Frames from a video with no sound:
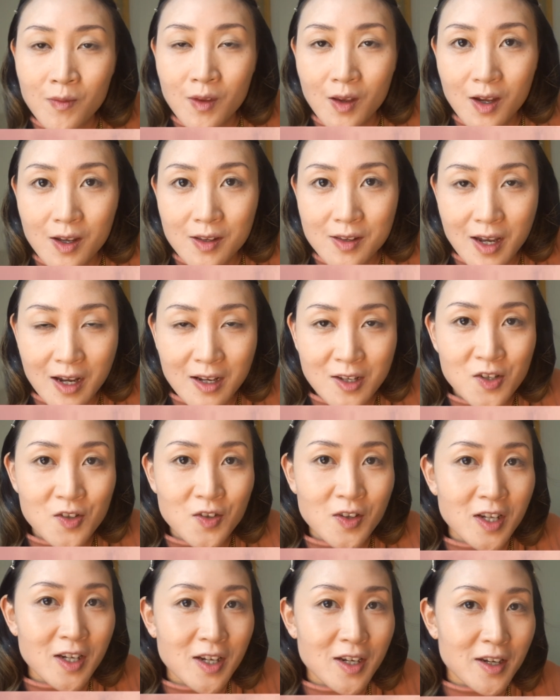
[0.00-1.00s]
It's
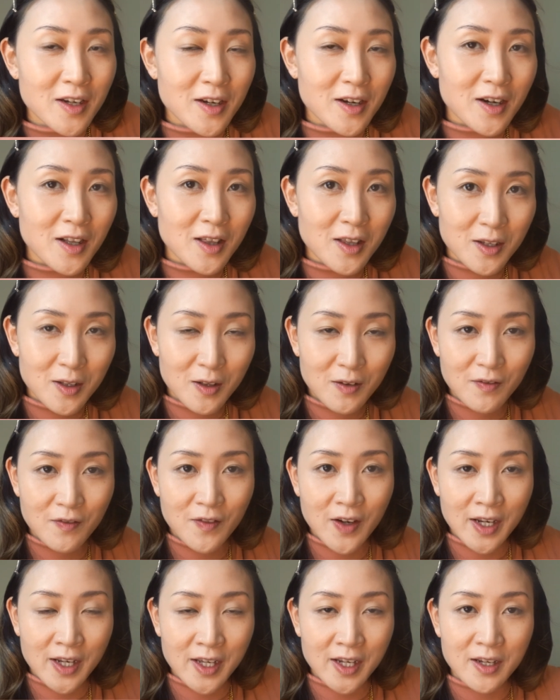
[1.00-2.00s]
actually a little
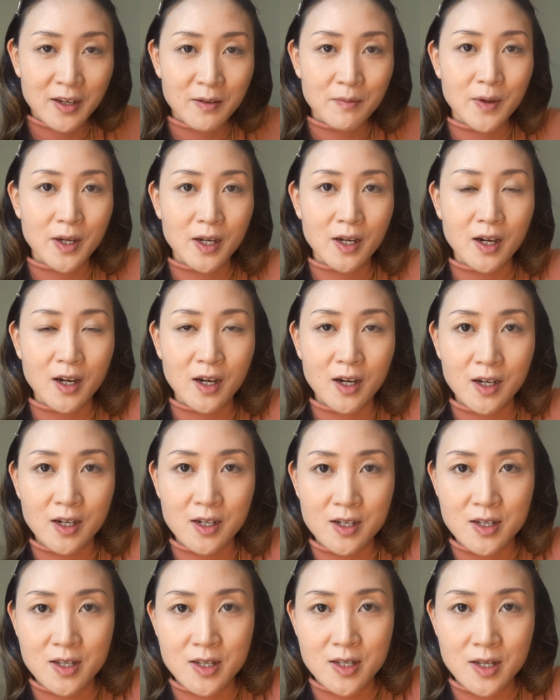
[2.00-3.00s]
funny
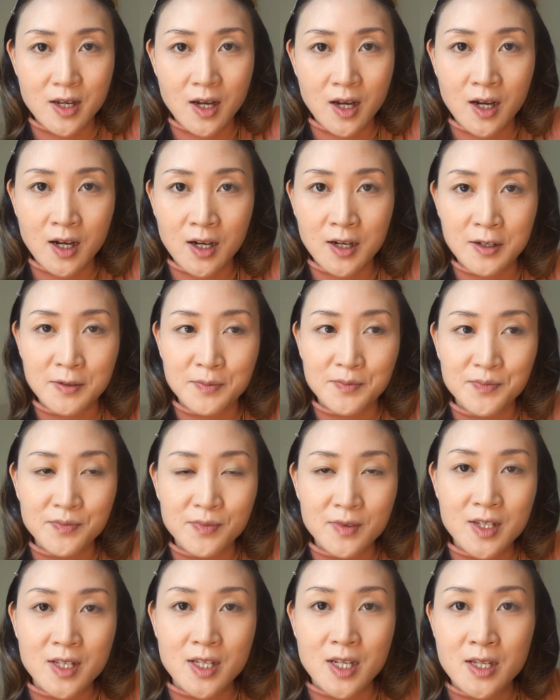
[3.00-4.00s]
because
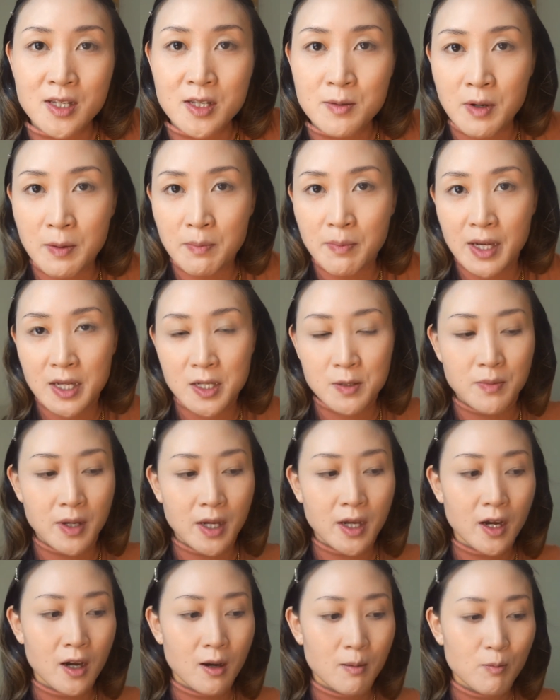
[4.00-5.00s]
since my base
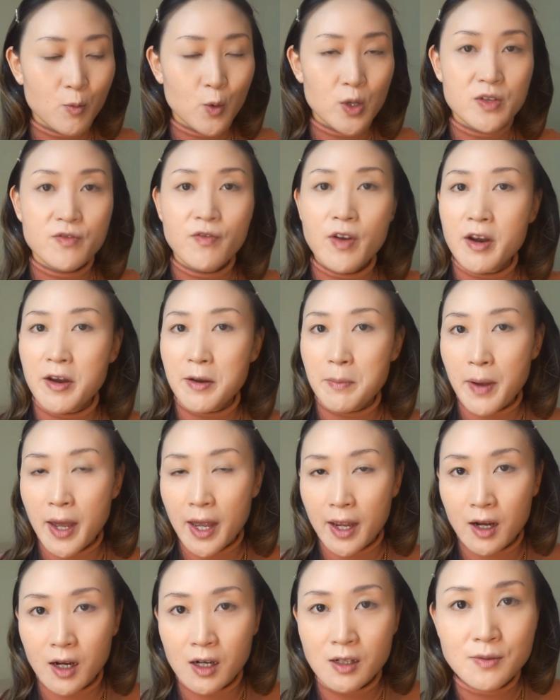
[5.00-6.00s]
makeup was very
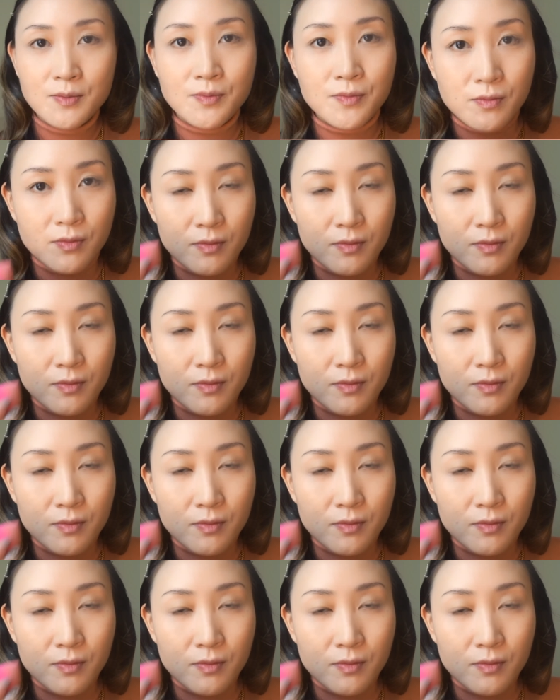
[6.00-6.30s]
pale,